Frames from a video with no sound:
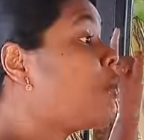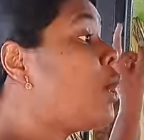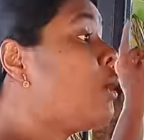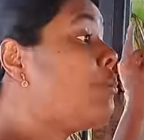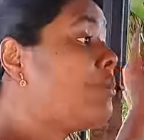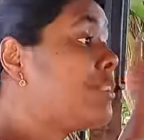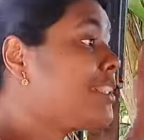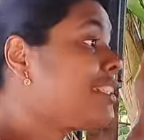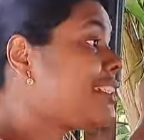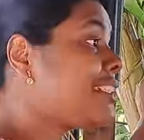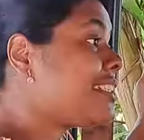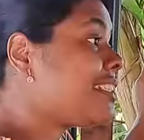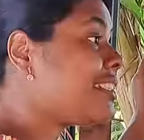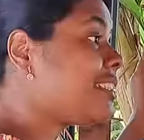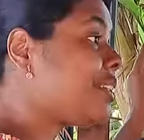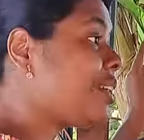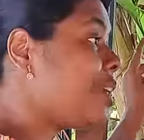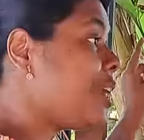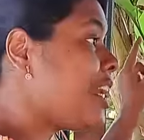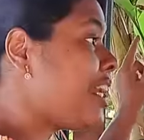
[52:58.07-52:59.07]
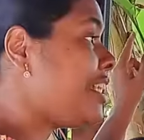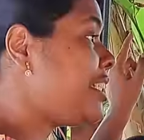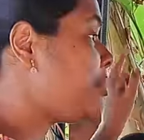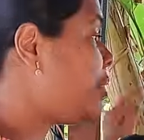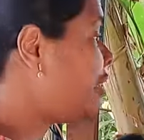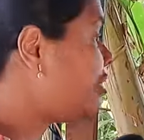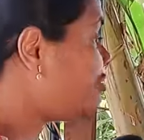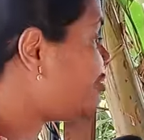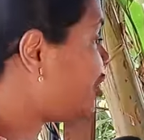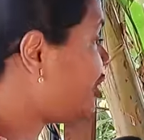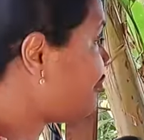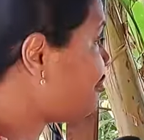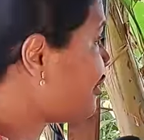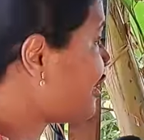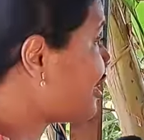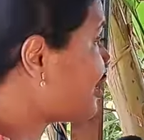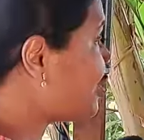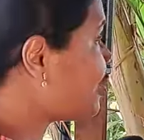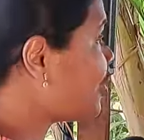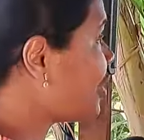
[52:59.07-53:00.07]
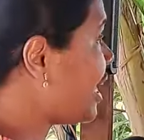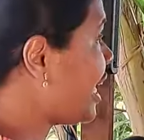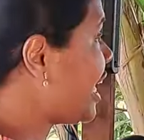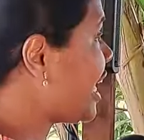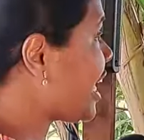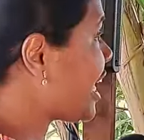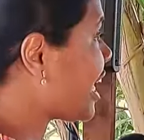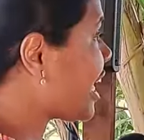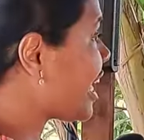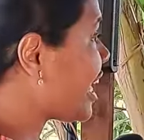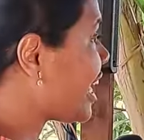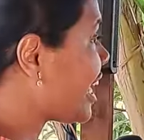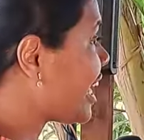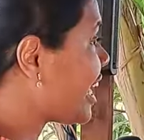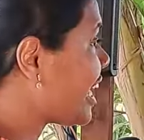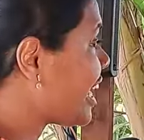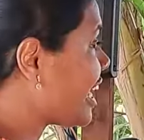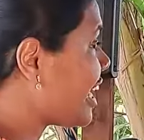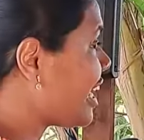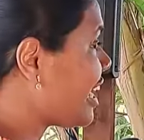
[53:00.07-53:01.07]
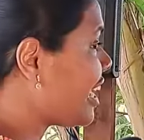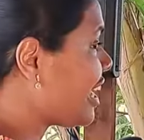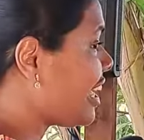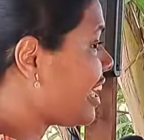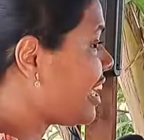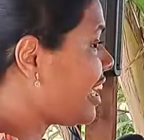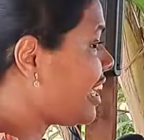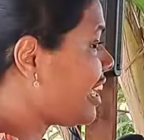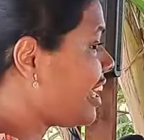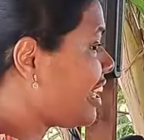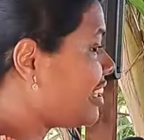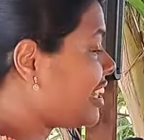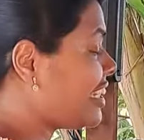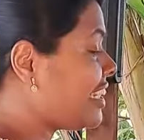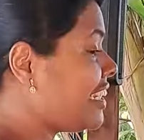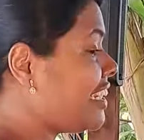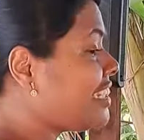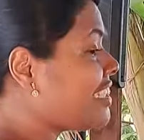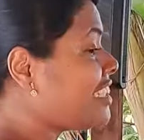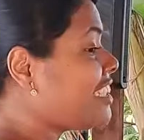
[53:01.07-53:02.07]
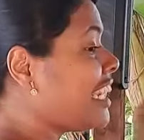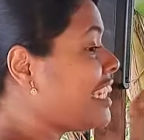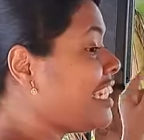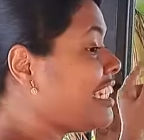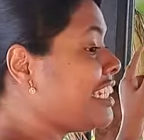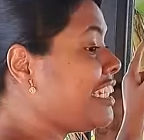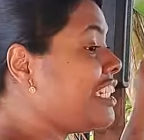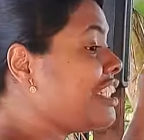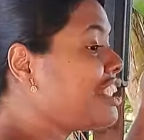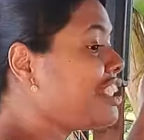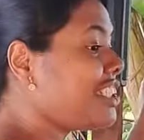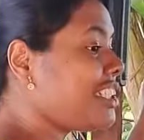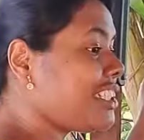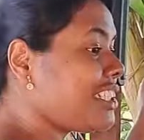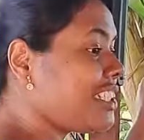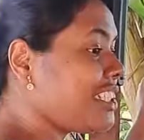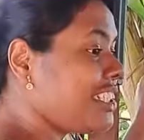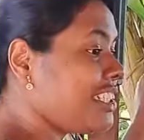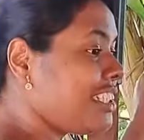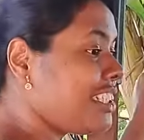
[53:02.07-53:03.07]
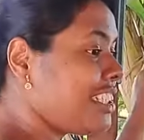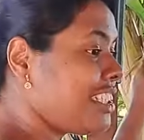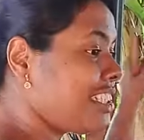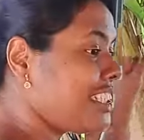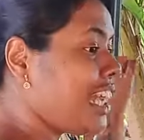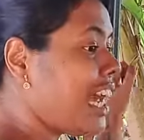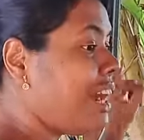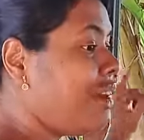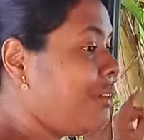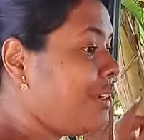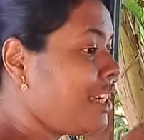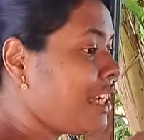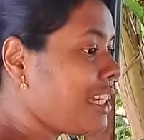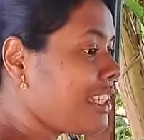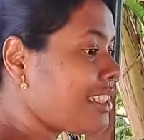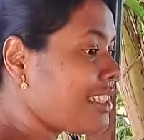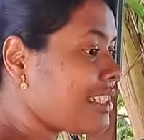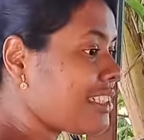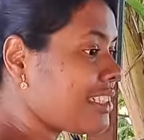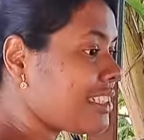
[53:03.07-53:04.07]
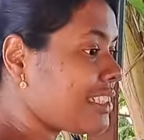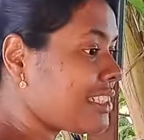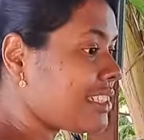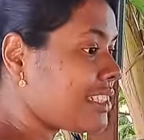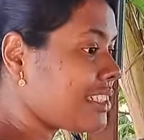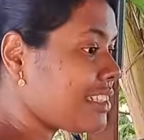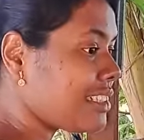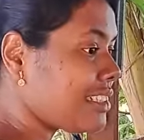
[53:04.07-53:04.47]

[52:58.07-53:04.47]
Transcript: promise is being fulfilled today that his generation is countless.